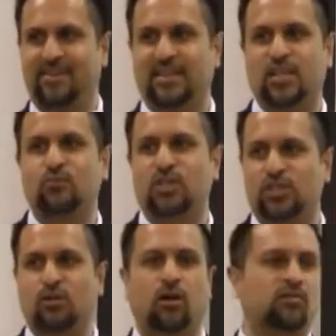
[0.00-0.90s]
That's why
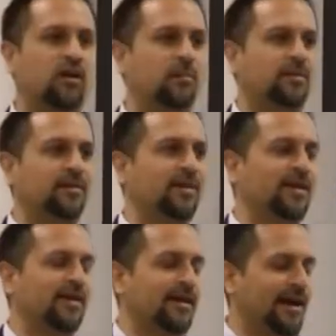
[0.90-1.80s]
she's called Rabia.
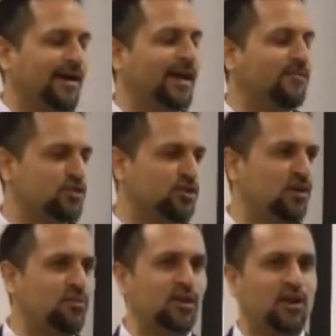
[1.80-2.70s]
I gave a
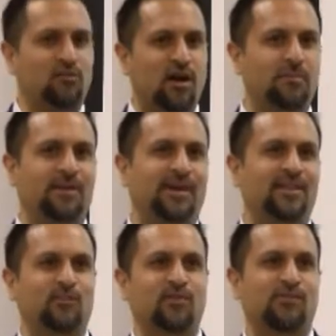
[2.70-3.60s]
sermon on Rabia,
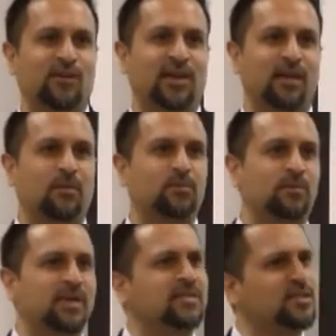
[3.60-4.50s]
and one fellow came up
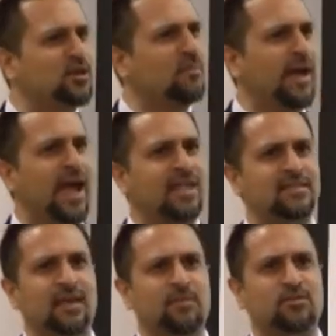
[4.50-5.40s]
to me and said, you know, my
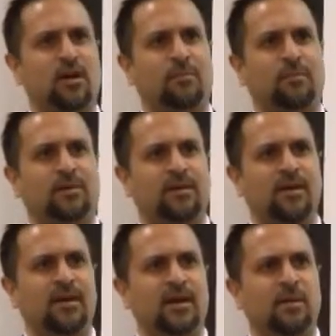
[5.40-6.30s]
aunt's name is Rabia
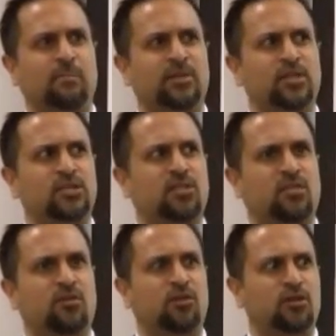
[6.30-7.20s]
but she's the
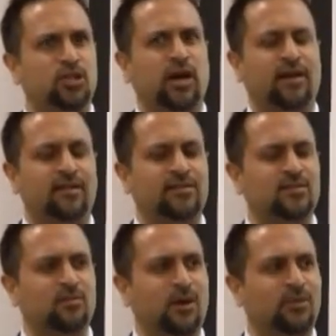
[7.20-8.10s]
third child,
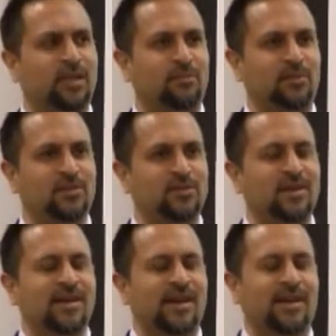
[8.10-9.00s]
so why would that be?
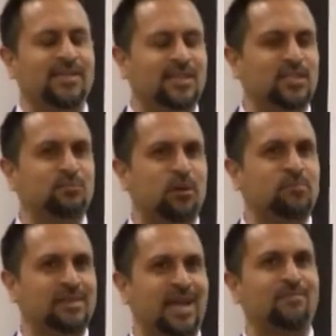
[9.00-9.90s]
And I said, she's
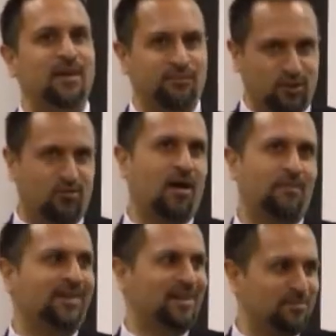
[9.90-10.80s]
probably named after
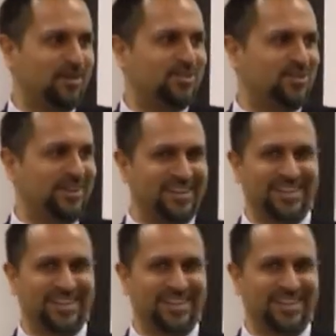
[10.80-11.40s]
Rabia of basri